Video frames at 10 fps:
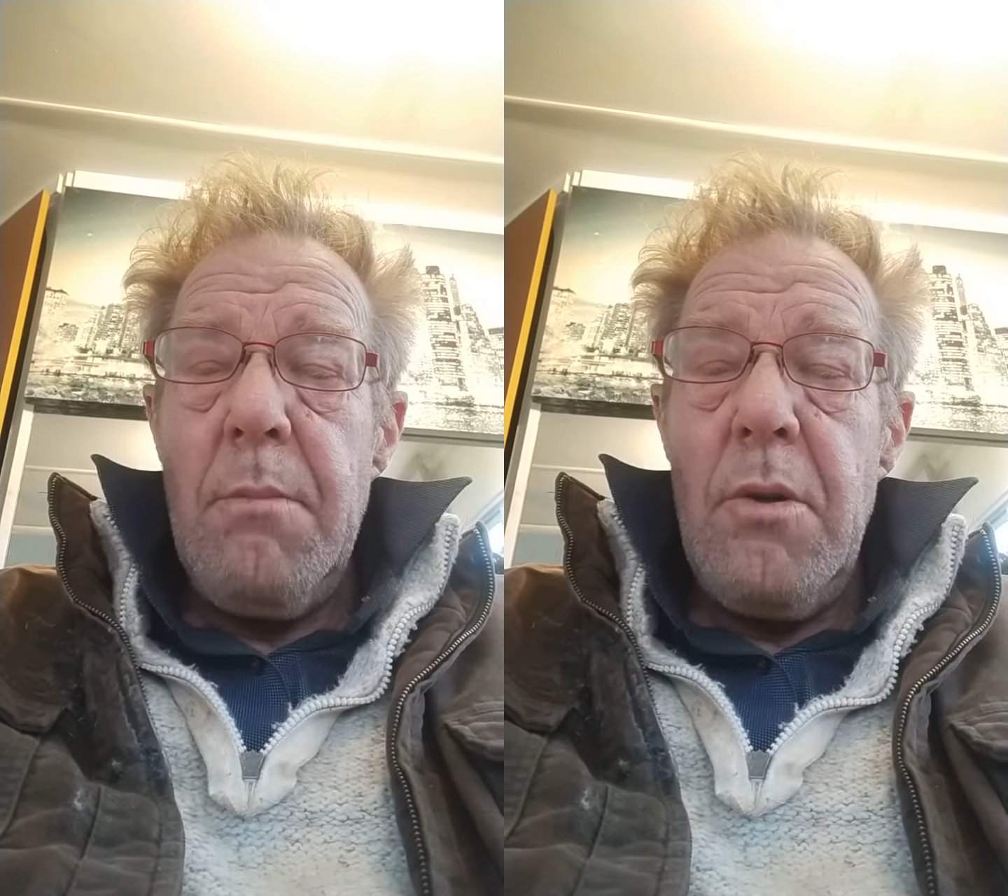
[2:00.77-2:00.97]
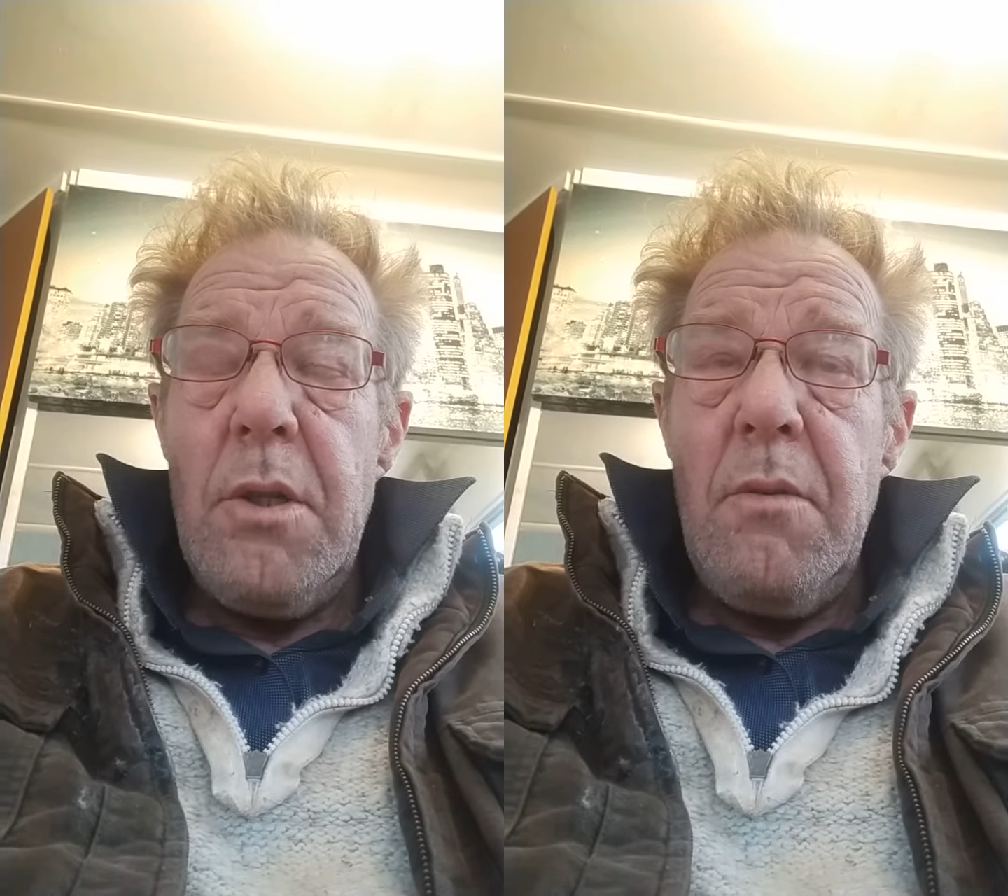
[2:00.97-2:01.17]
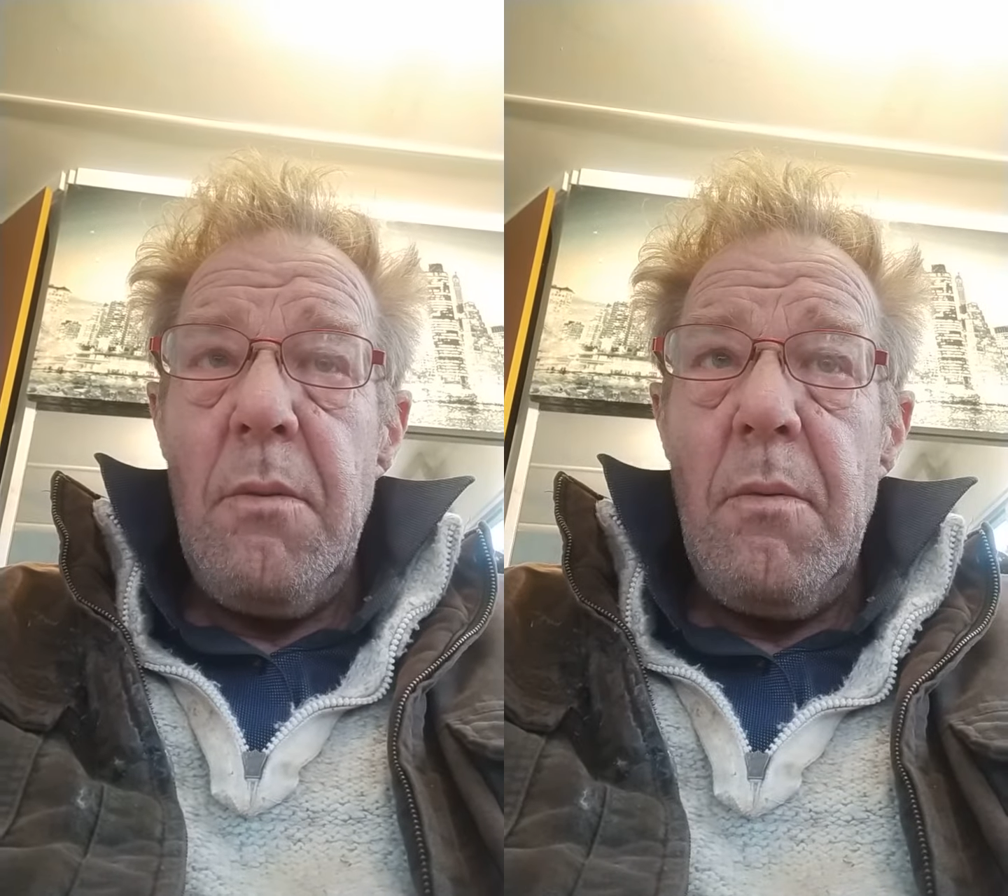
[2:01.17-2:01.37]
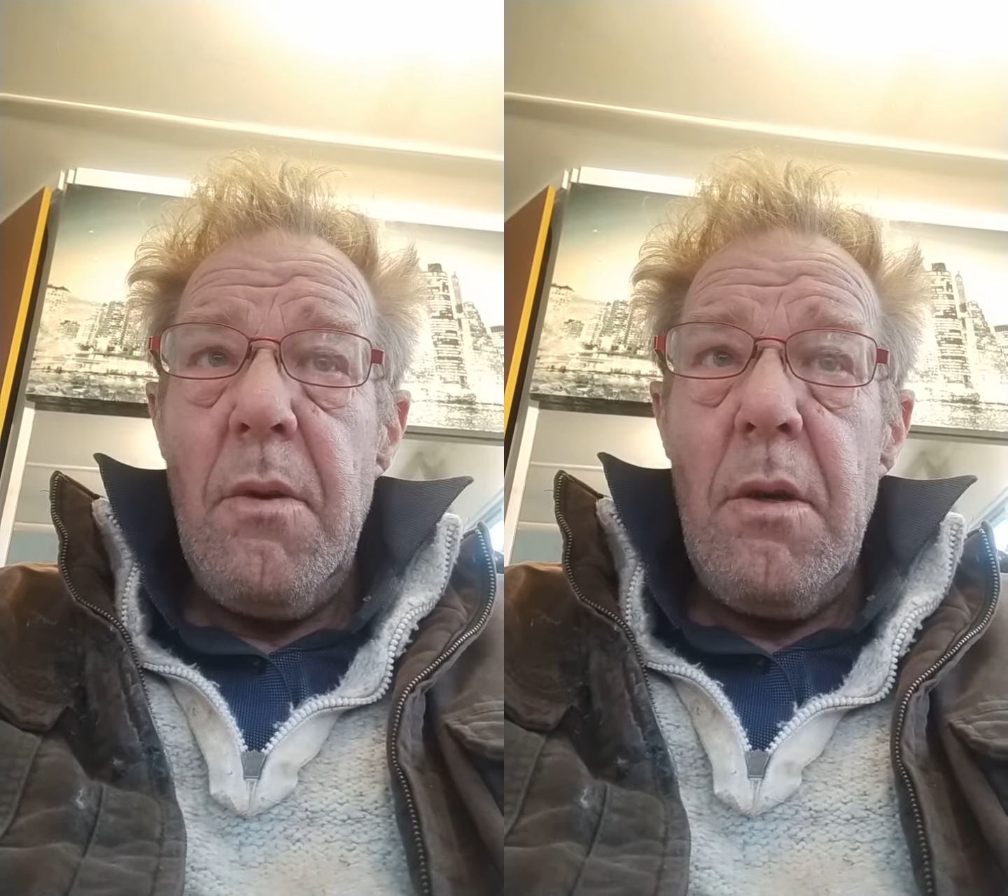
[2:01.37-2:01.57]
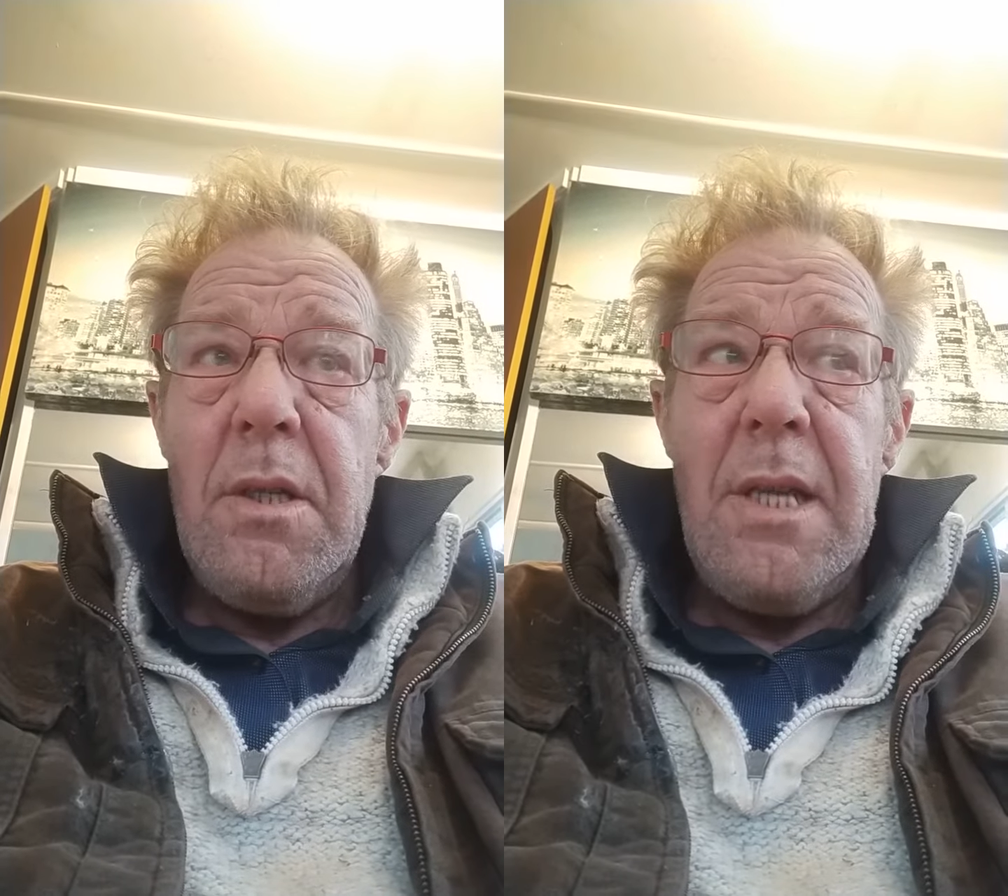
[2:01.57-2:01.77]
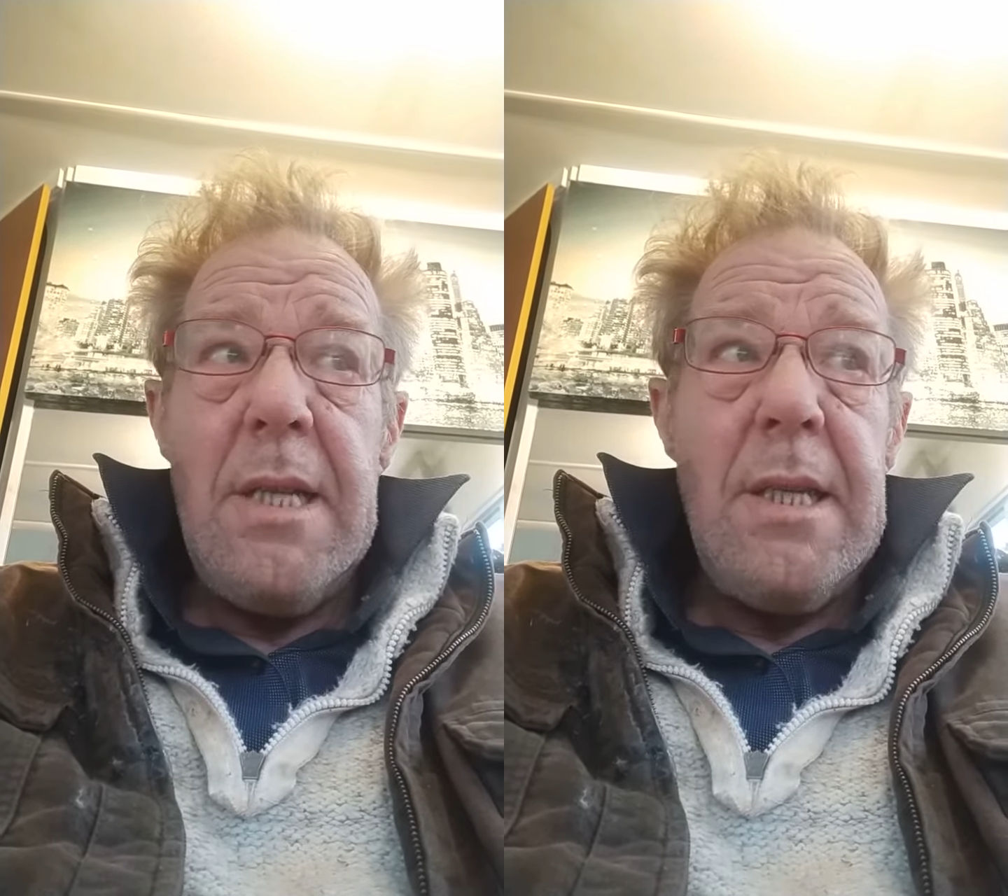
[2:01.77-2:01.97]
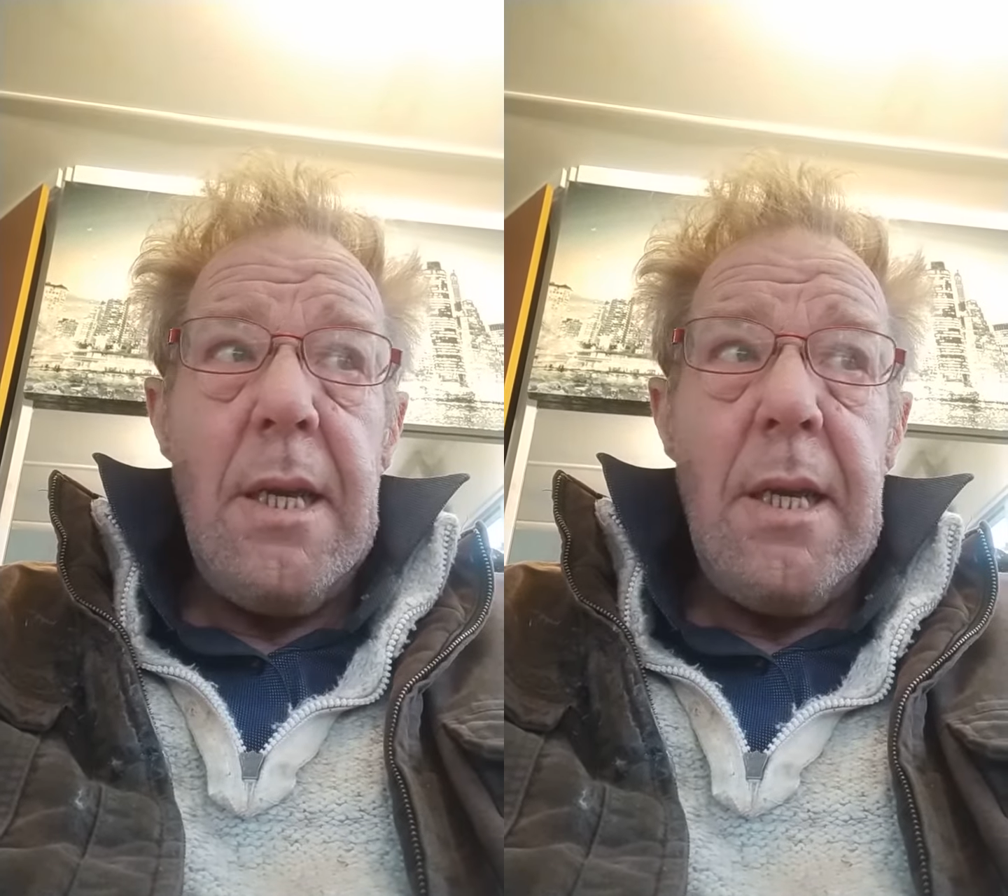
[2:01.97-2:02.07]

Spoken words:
Most of them have got a setting.